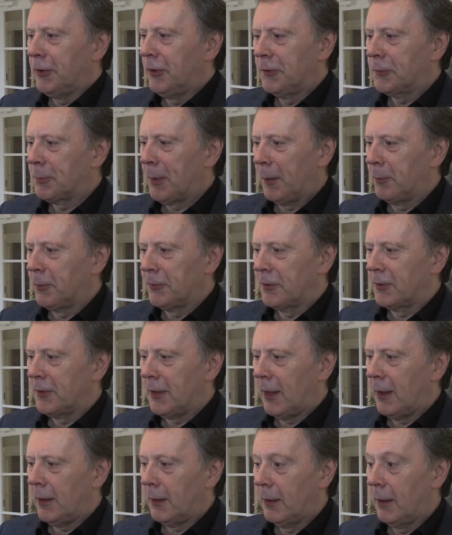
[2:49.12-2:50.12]
newspapers a
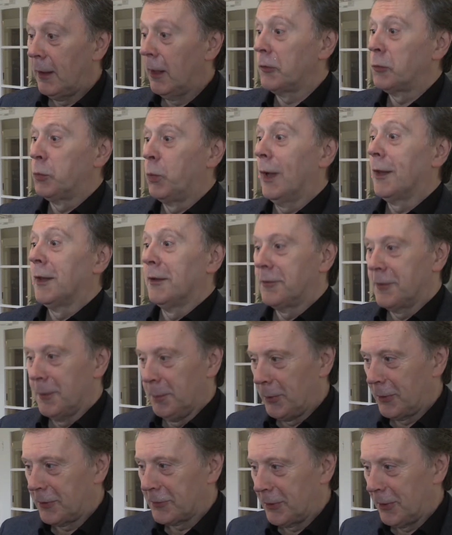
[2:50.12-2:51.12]
day, as well as the
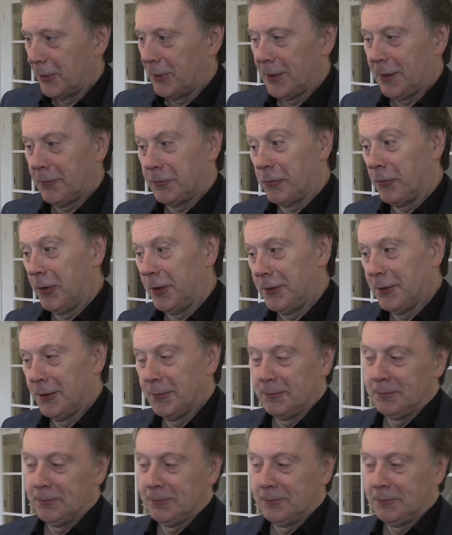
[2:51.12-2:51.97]
books I all have to read.